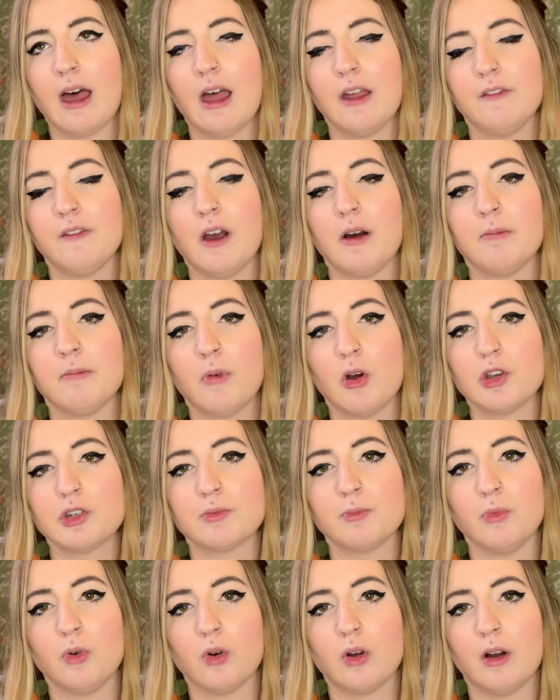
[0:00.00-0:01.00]
I felt much
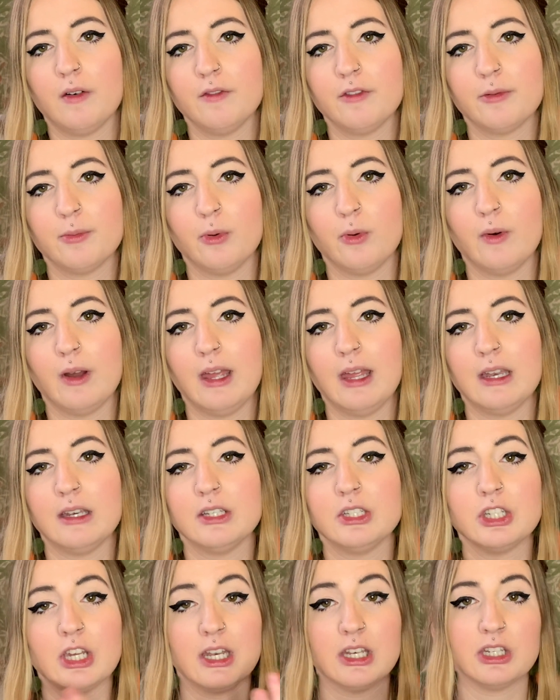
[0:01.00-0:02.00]
more comfortable in
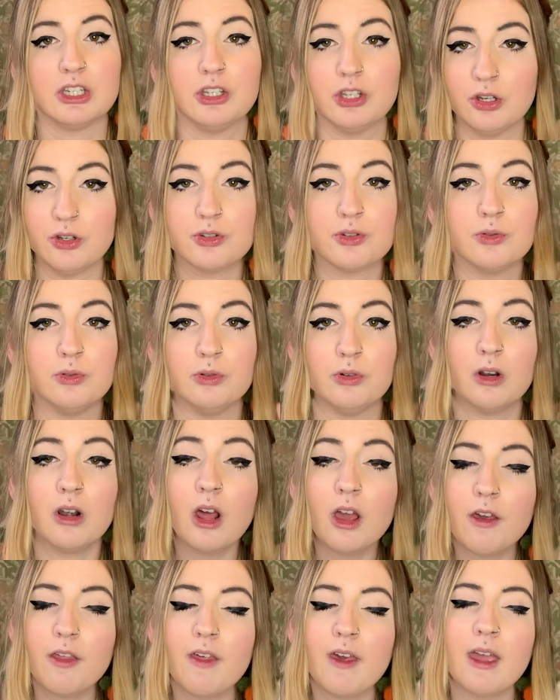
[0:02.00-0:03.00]
gender neutral
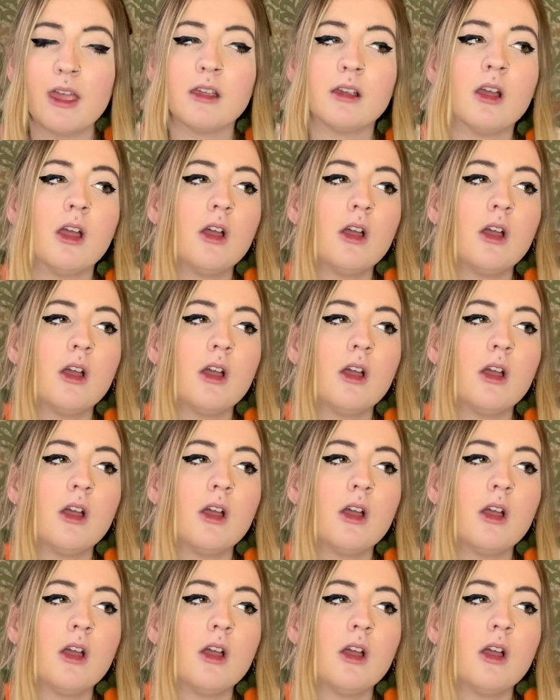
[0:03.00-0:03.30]
clothing,